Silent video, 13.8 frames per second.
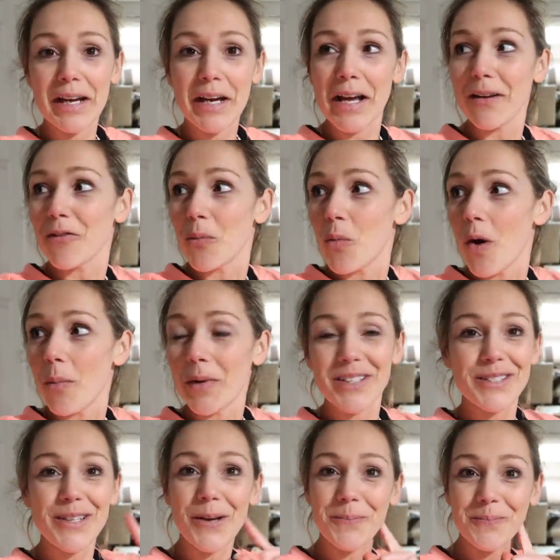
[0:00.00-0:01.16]
I got it from Walmart,
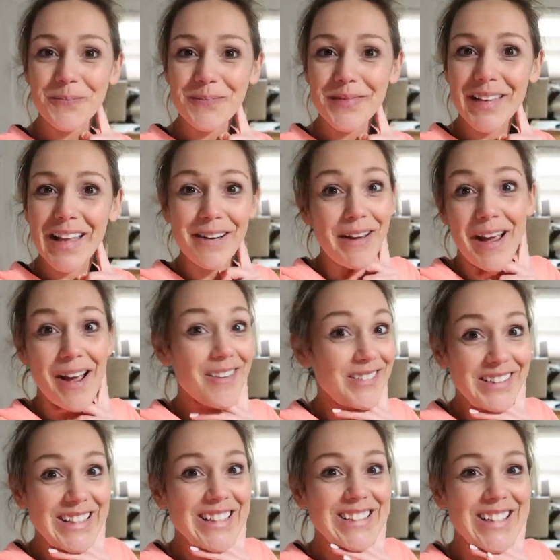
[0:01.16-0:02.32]
so anyway, I'm
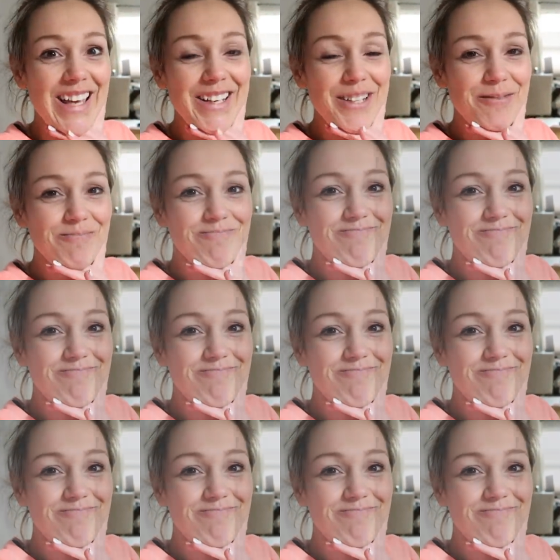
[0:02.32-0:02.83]
really excited.